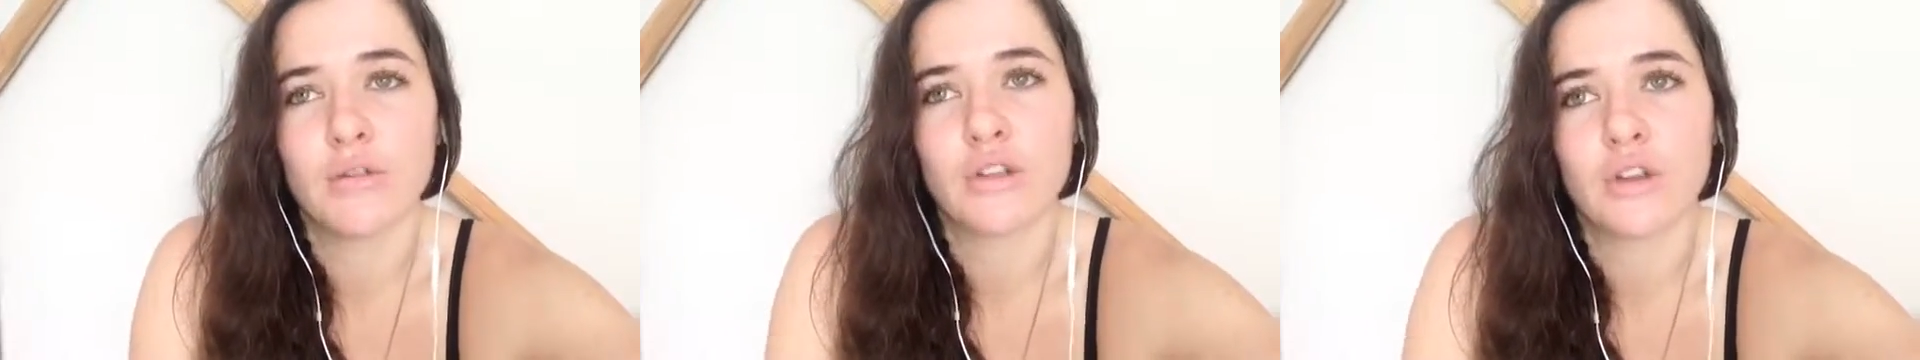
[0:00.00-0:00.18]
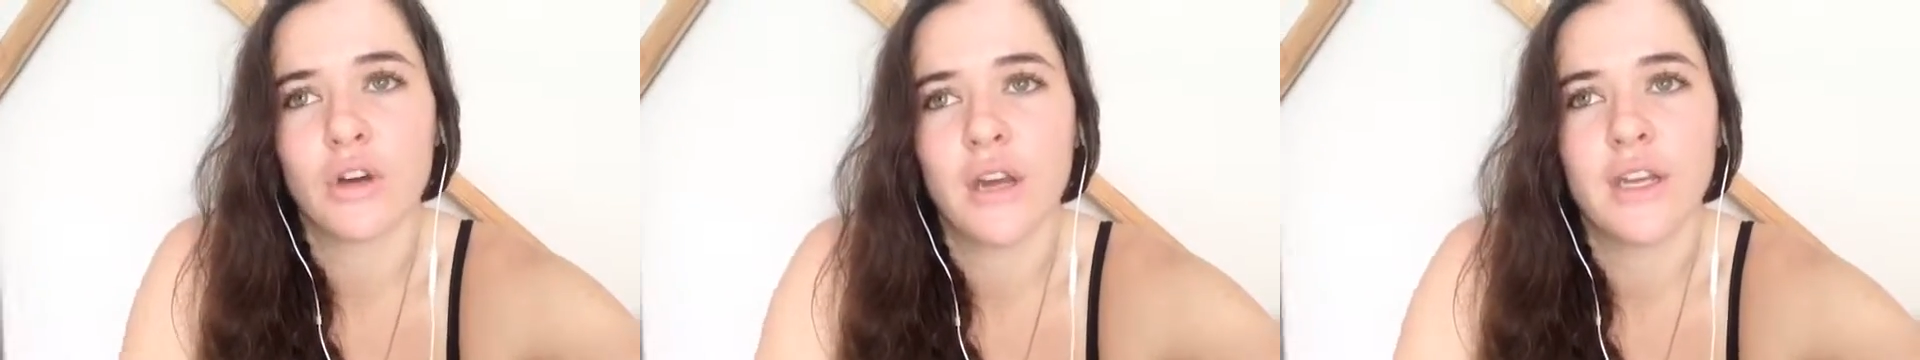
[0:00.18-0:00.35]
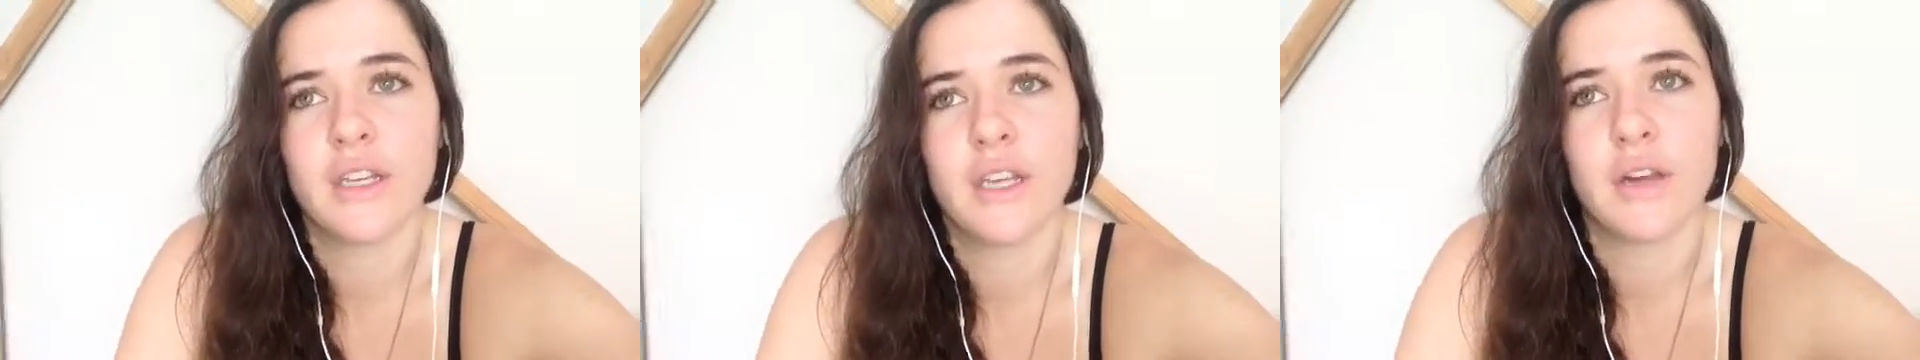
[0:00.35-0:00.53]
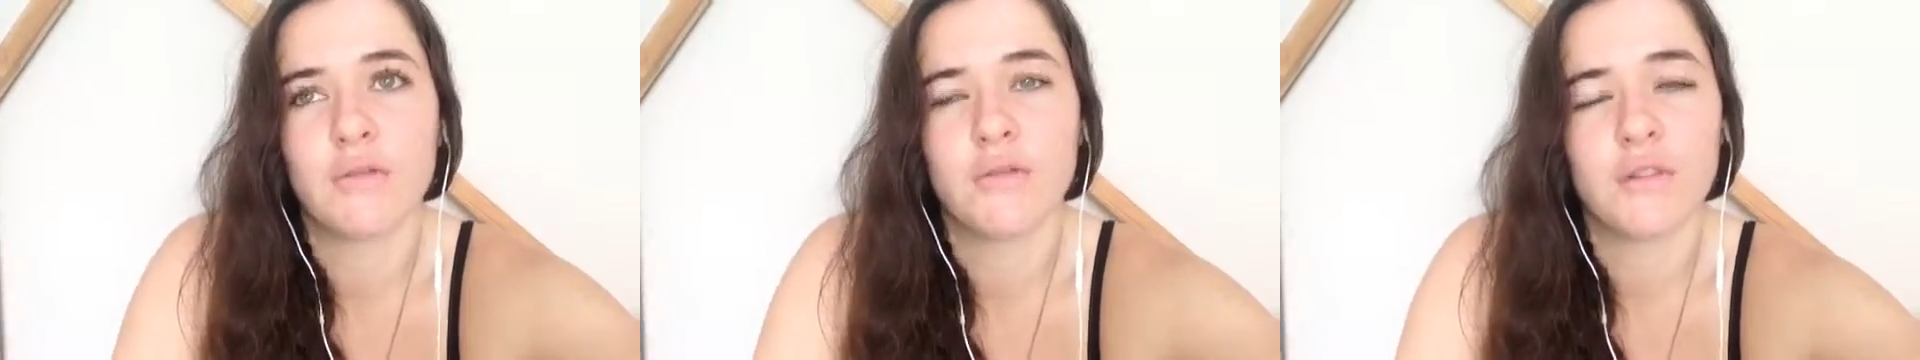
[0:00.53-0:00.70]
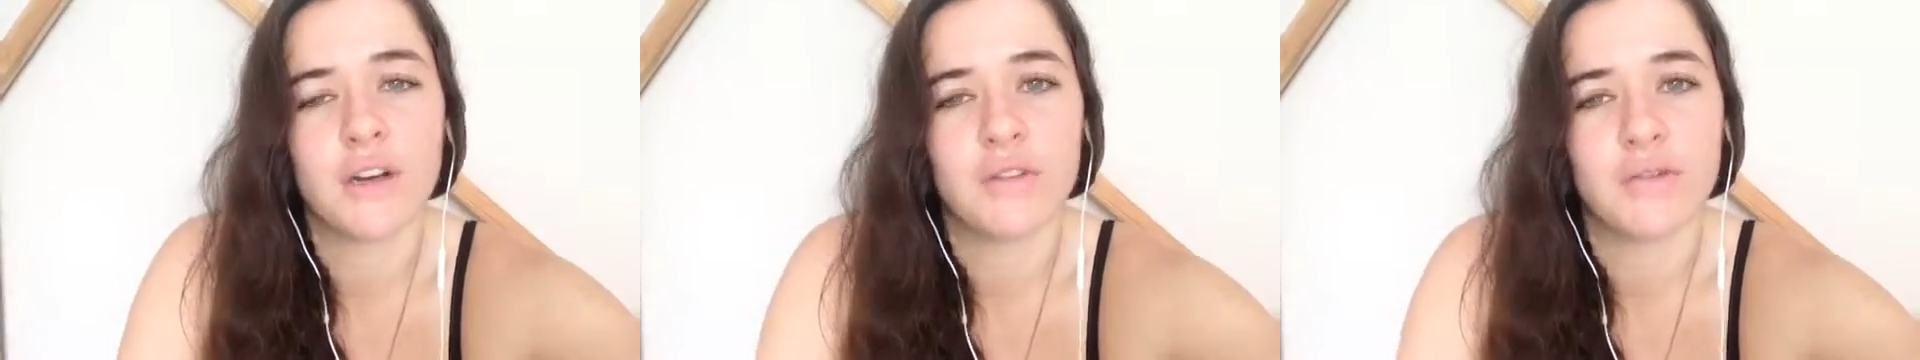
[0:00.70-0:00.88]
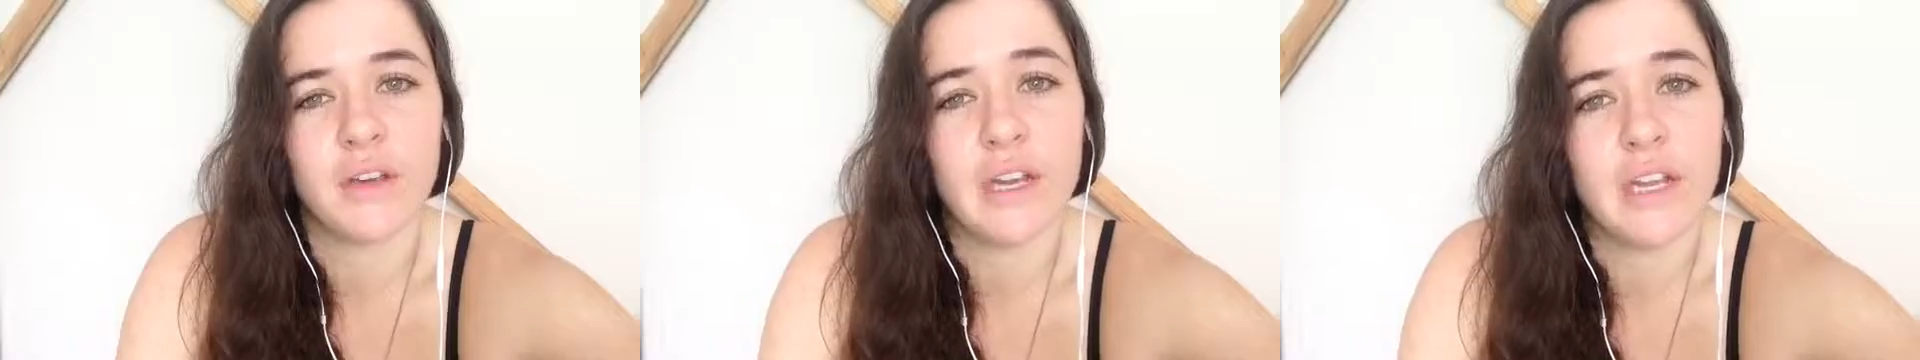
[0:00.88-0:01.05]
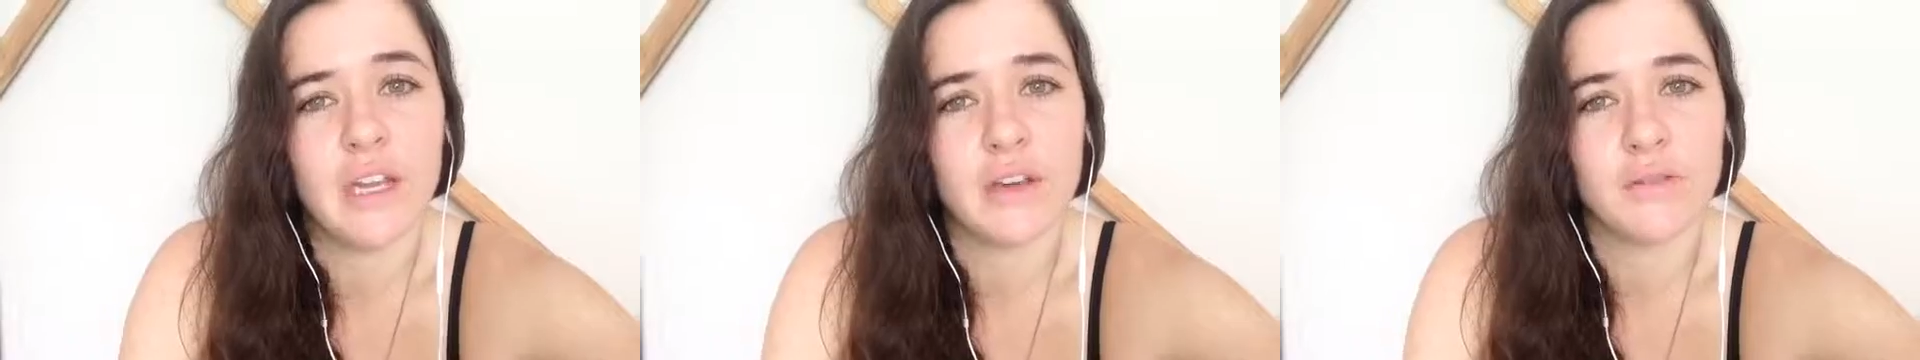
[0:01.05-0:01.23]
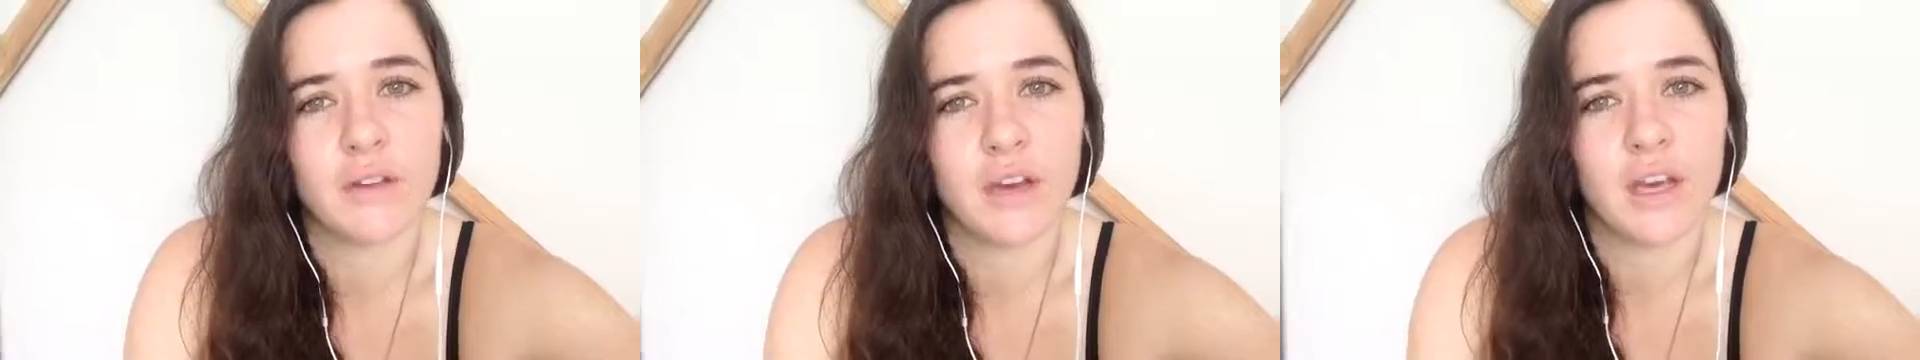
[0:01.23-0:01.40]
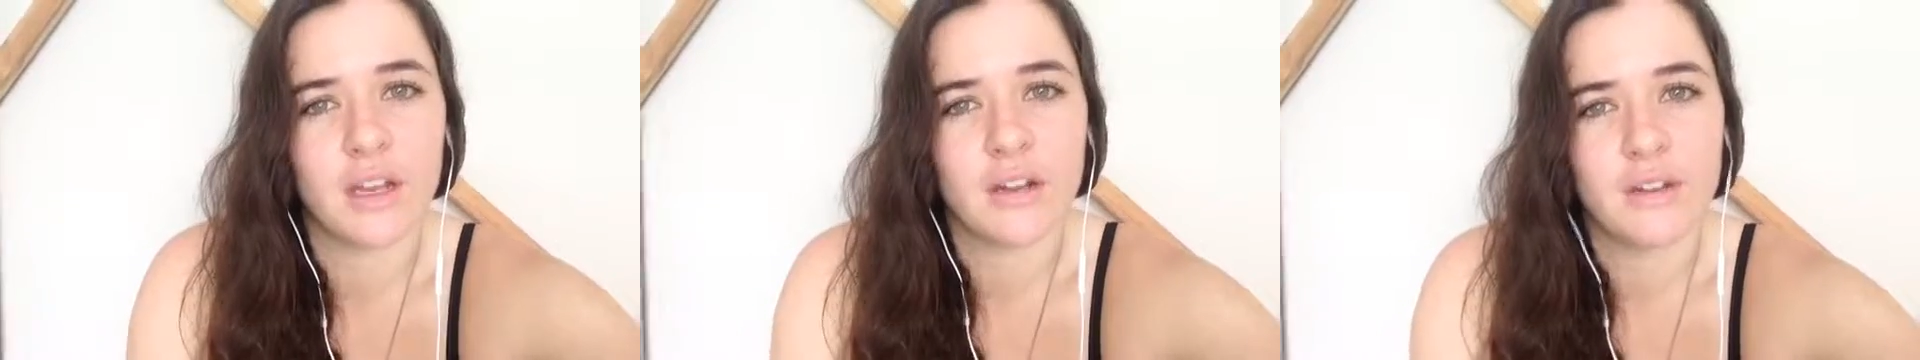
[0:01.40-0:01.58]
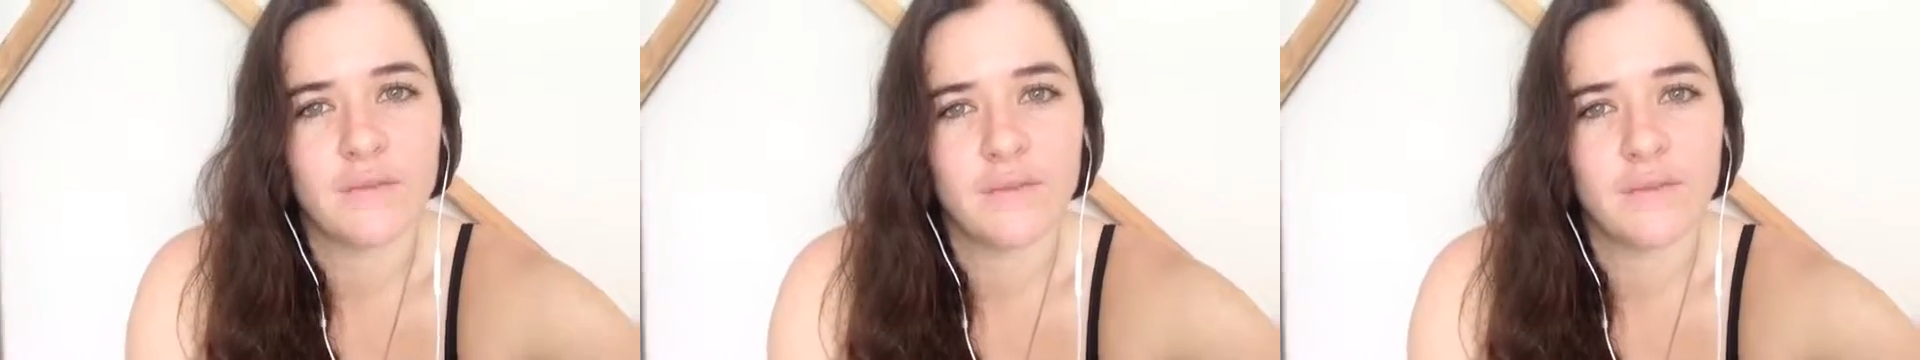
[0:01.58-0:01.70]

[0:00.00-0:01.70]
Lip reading: try and get rid of any of it.